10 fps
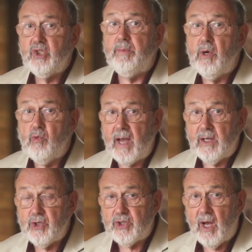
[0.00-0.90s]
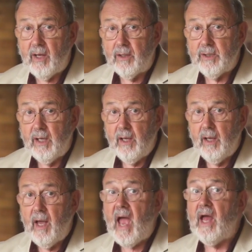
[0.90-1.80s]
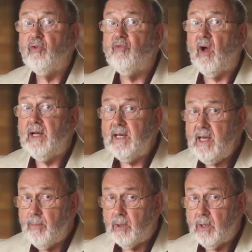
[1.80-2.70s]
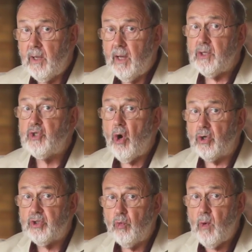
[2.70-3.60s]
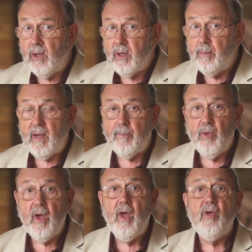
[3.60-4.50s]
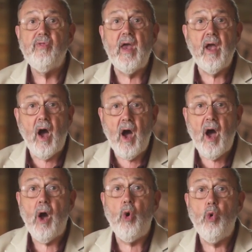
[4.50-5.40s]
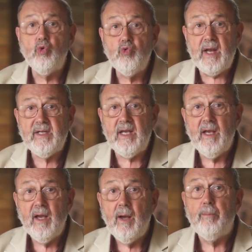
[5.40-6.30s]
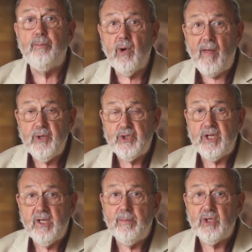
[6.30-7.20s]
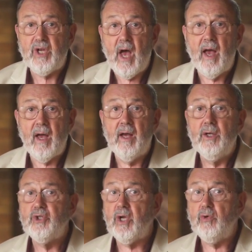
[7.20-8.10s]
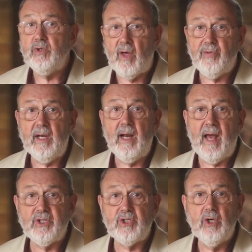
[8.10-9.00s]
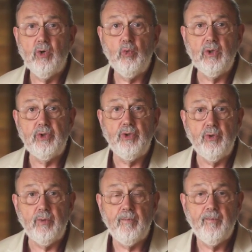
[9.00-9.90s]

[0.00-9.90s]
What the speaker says: to be reconciled, and Philemon has got to welcome him. They are already brothers in the Messiah, so nothing less will do.